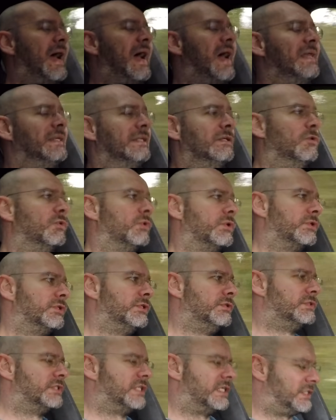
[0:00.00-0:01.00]
and in all good
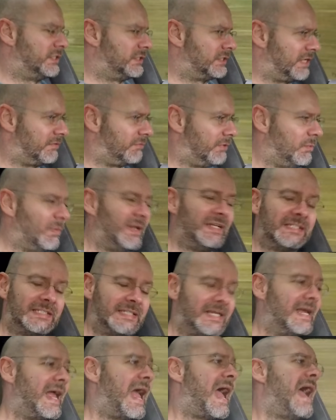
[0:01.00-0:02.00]
news agents every
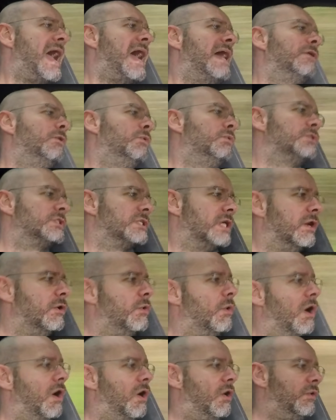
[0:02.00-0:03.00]
Wednesday, and
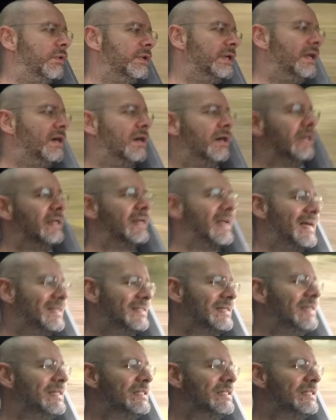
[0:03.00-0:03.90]
also online as a